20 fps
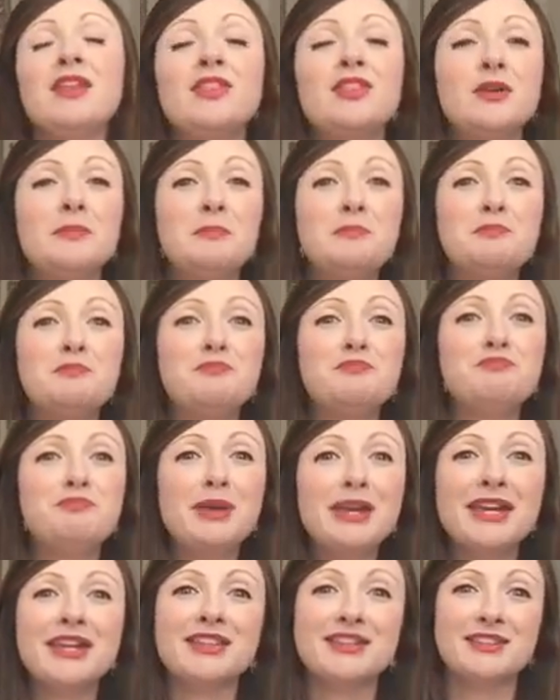The
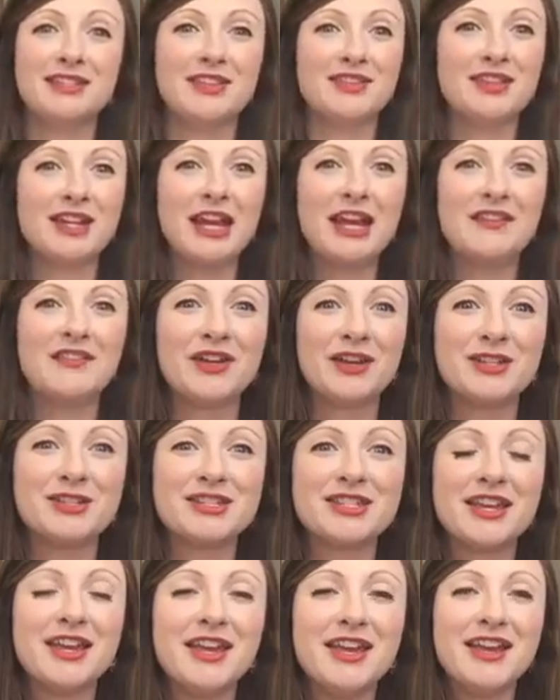biggest thing that I have
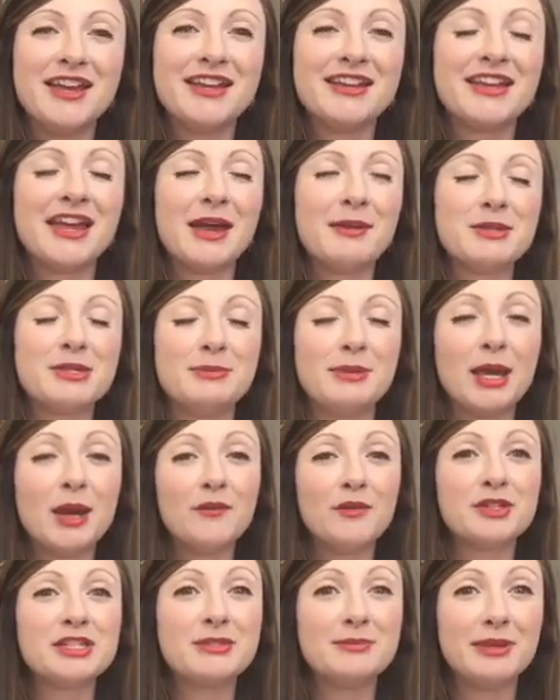found to be
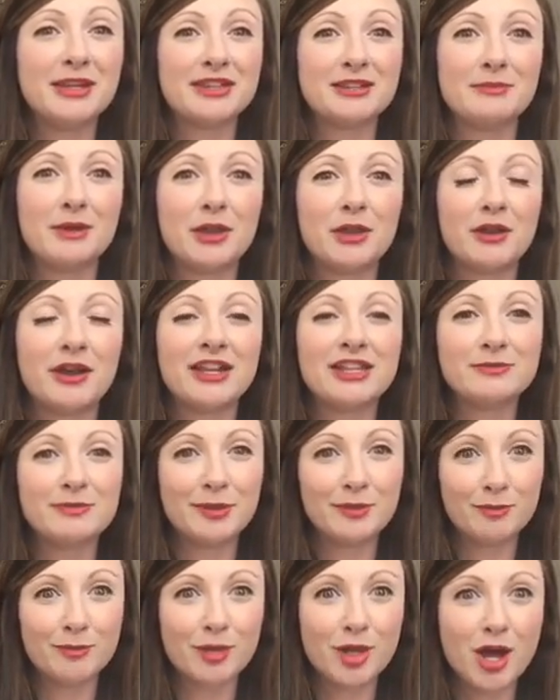helpful to me as a mother has
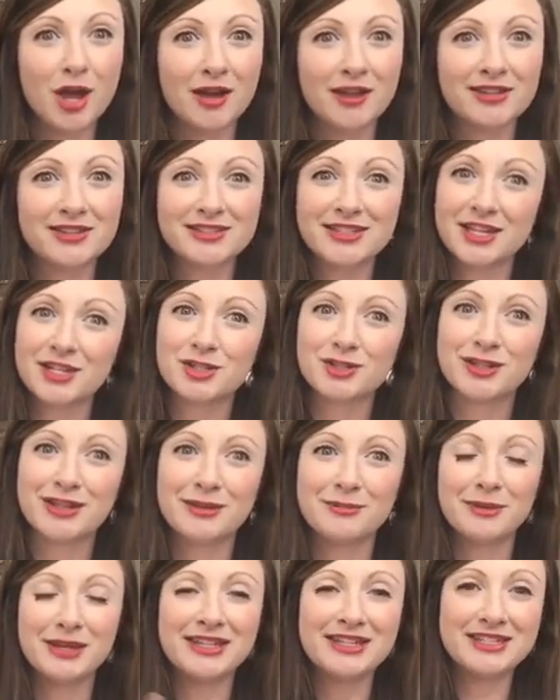been block
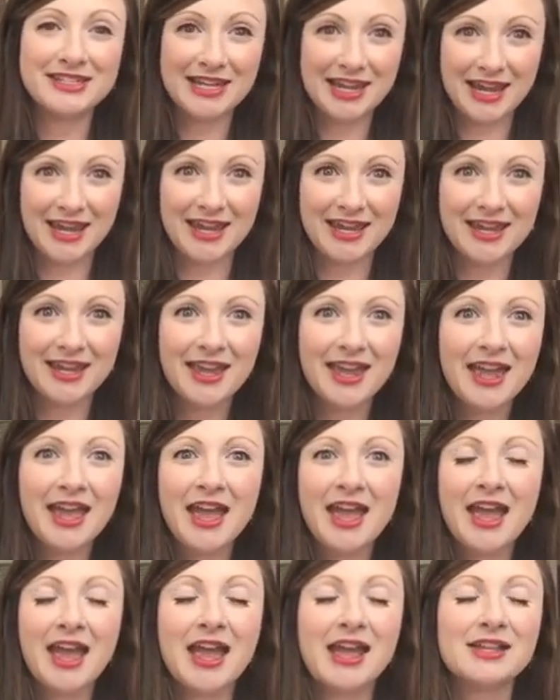scheduling my day.
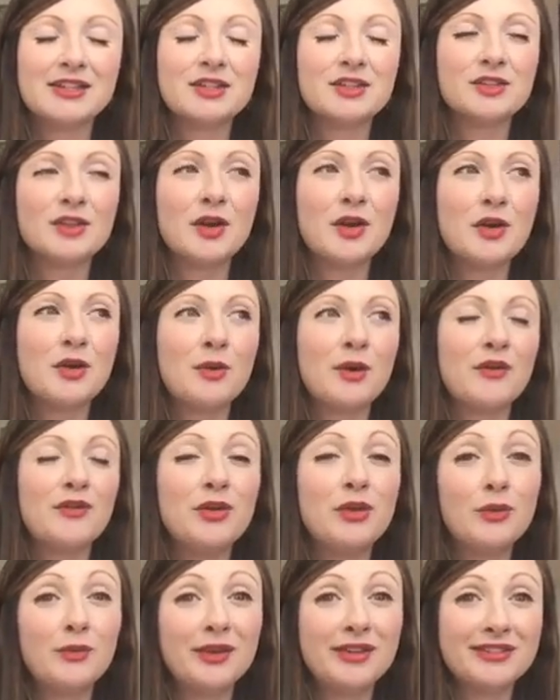And so a
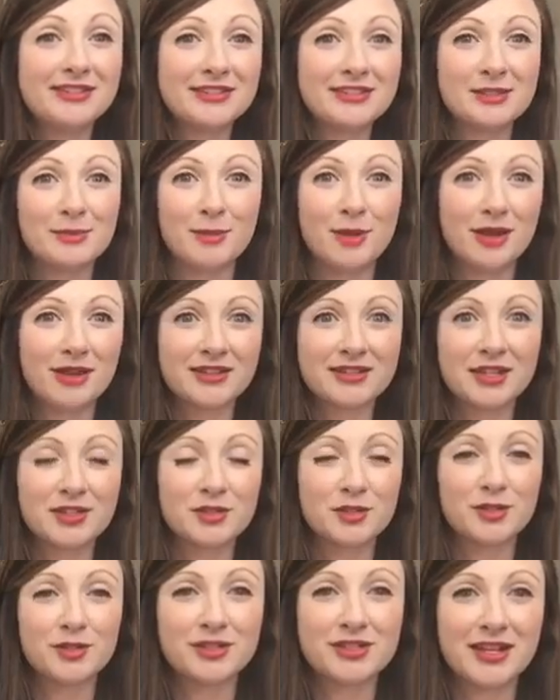few reasons to block
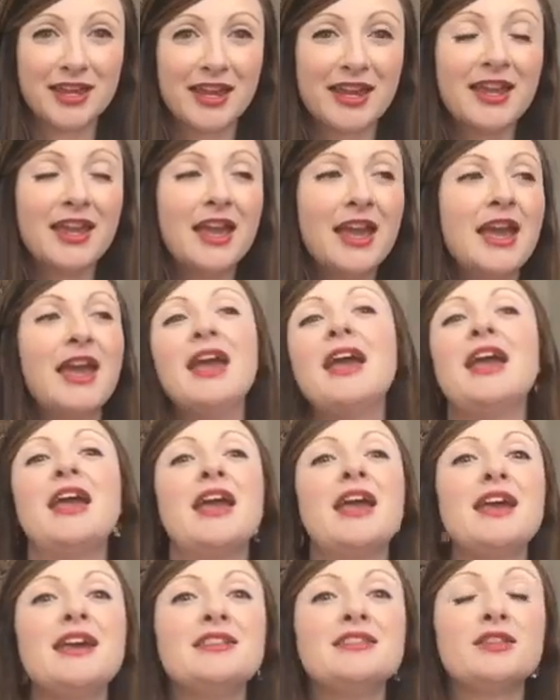schedule your day
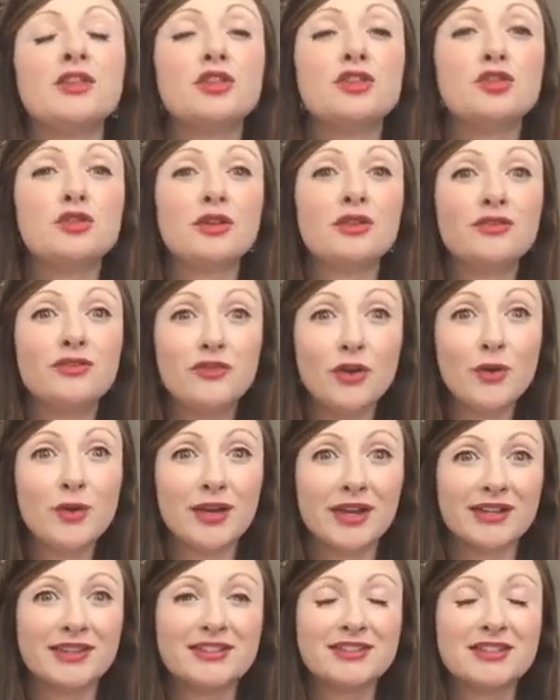is so that you can
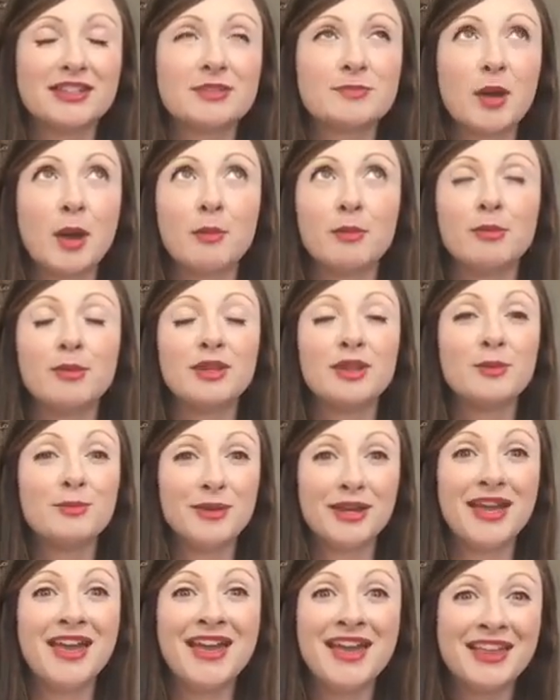focus. That's probably the
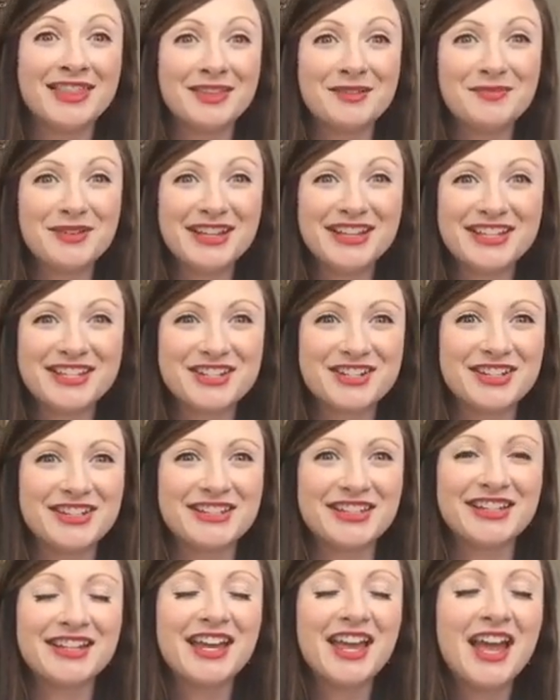biggest
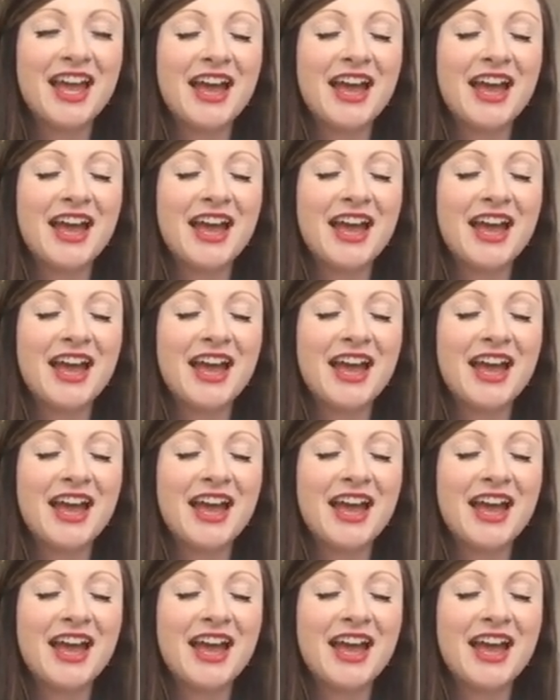reason.